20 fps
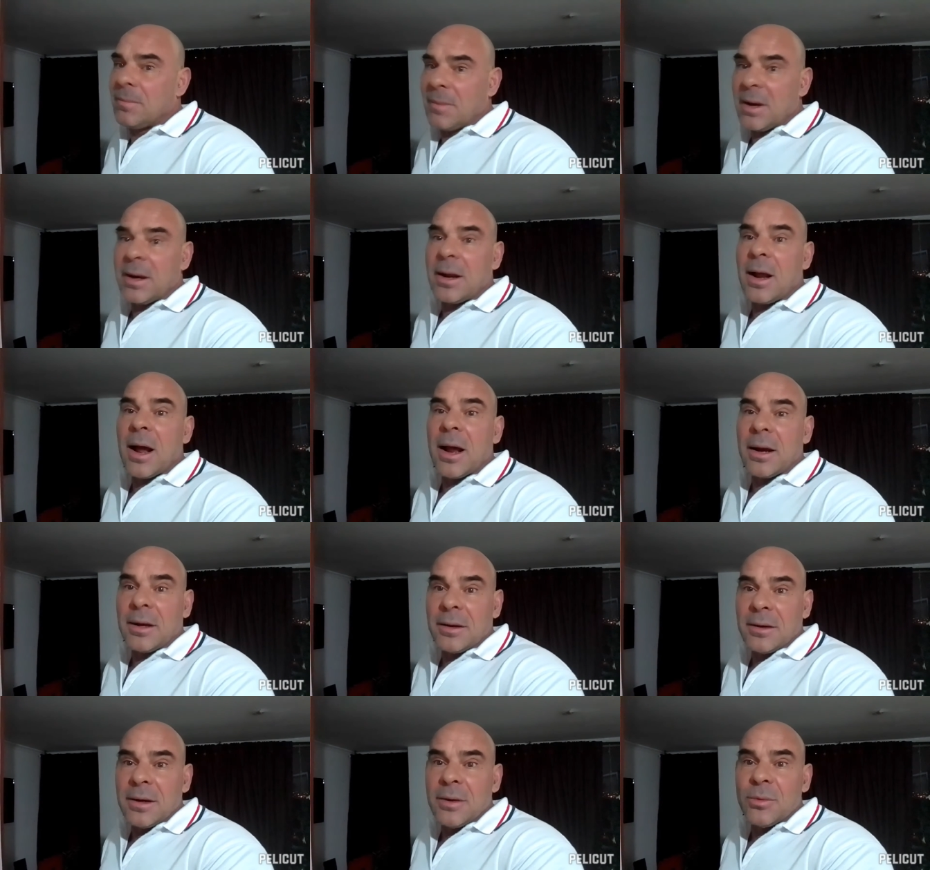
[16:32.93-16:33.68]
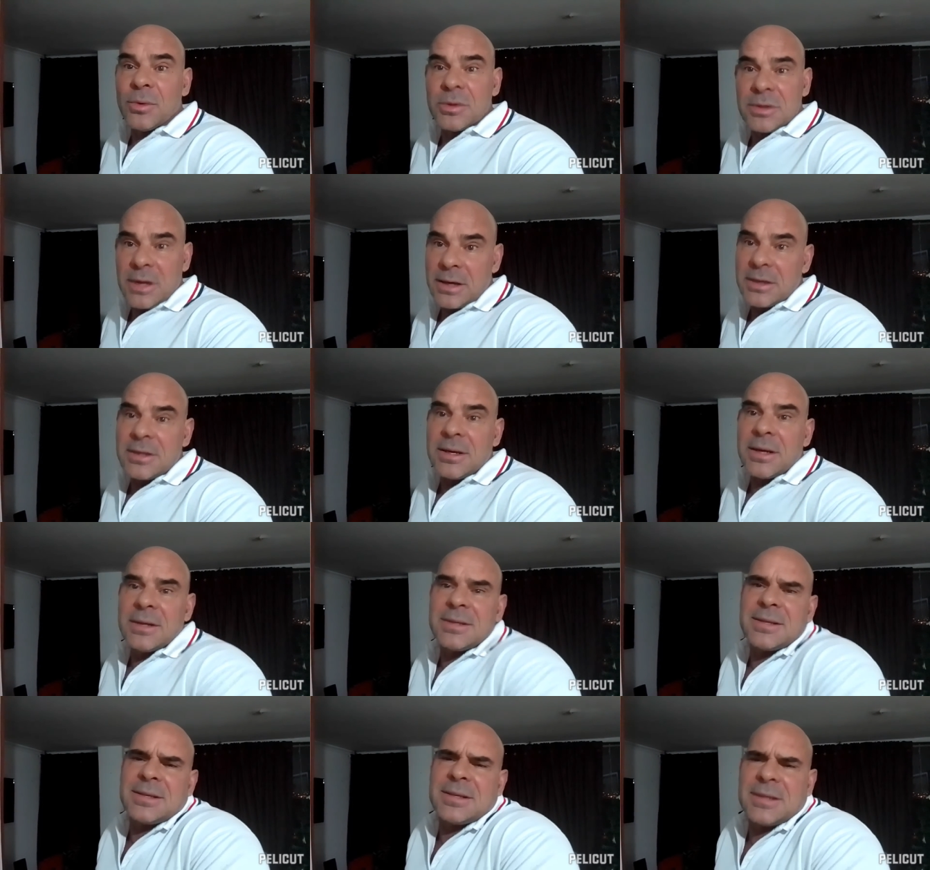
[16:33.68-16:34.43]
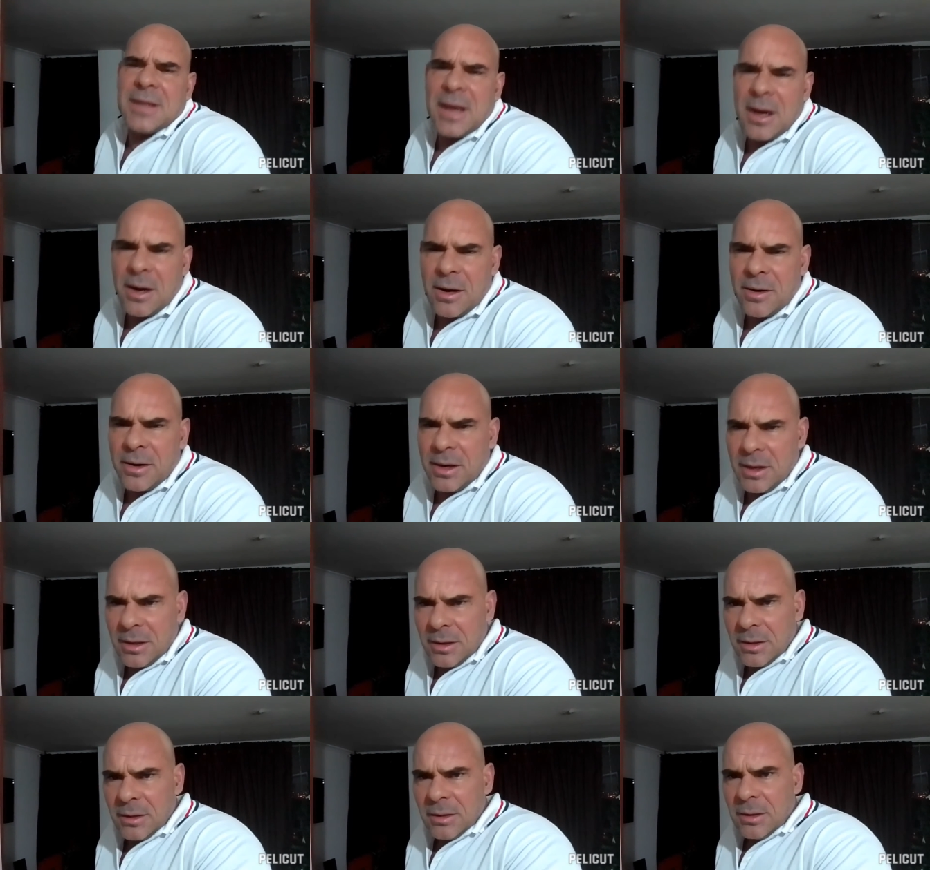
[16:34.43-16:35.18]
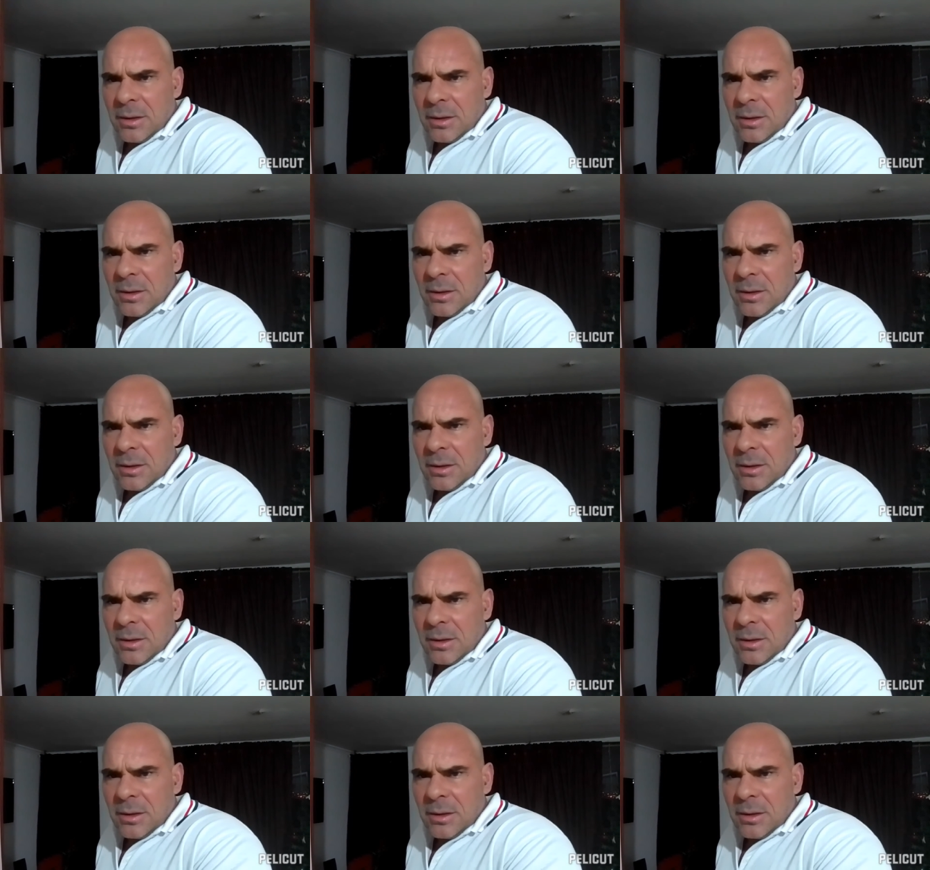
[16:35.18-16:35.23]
my God, it was like, it's scary.